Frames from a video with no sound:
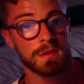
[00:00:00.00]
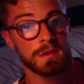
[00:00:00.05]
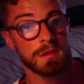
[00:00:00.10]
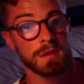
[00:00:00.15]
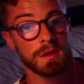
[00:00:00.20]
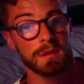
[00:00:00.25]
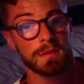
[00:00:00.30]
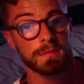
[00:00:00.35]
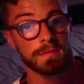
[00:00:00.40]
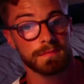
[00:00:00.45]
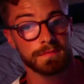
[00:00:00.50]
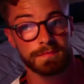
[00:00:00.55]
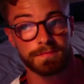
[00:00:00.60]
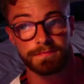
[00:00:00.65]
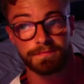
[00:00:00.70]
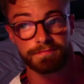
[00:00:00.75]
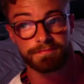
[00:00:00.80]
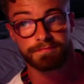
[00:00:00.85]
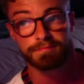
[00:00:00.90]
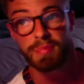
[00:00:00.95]
you know,
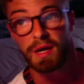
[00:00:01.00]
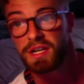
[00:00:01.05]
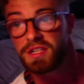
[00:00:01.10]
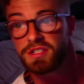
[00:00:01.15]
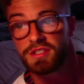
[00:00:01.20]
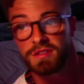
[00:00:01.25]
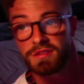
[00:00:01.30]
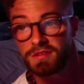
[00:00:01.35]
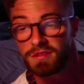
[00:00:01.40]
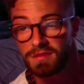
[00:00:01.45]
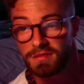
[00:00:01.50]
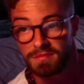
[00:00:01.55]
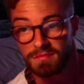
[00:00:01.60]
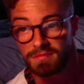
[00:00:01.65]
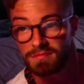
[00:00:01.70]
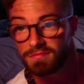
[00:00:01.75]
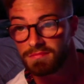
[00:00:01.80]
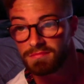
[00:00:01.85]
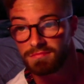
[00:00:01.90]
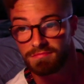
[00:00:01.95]
patience
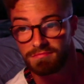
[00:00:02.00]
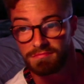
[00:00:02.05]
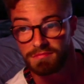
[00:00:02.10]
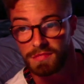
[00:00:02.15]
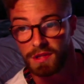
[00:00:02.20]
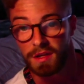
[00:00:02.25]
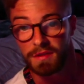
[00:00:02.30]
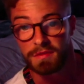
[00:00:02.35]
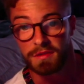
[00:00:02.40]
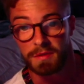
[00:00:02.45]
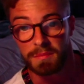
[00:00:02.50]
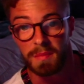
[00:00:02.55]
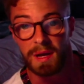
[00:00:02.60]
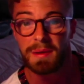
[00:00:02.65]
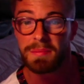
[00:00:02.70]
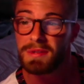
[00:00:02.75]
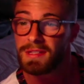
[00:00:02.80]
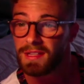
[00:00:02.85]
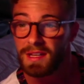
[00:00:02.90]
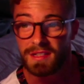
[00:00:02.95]
and loving.
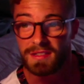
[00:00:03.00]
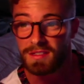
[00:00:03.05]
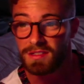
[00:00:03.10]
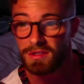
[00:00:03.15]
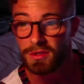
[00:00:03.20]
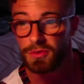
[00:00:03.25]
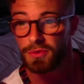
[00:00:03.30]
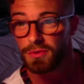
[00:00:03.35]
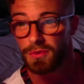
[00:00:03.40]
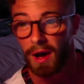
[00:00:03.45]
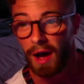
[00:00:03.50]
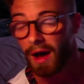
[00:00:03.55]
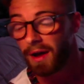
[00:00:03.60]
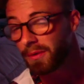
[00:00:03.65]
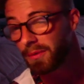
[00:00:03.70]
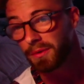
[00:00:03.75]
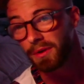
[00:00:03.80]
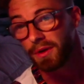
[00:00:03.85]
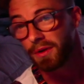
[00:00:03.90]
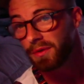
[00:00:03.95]
Maybe that's too, I
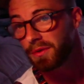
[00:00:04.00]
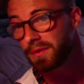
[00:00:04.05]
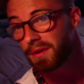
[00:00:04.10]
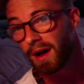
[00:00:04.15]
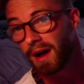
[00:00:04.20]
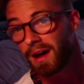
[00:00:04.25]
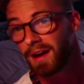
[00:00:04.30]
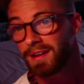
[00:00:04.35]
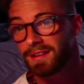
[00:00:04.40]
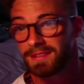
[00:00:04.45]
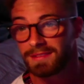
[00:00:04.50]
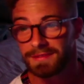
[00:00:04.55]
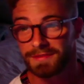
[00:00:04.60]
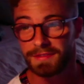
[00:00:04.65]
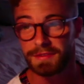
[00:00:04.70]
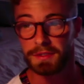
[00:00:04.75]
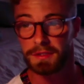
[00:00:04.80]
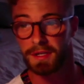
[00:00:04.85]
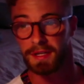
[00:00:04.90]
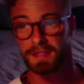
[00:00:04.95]
don't know. I
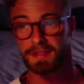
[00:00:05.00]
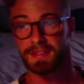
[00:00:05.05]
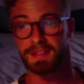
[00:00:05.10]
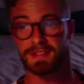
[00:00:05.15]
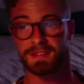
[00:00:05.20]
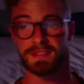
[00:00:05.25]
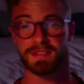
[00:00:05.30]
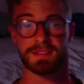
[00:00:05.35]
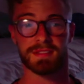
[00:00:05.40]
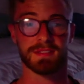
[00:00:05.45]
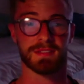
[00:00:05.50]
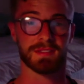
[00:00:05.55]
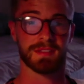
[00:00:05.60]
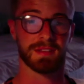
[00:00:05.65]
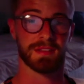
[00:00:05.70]
feel like that's,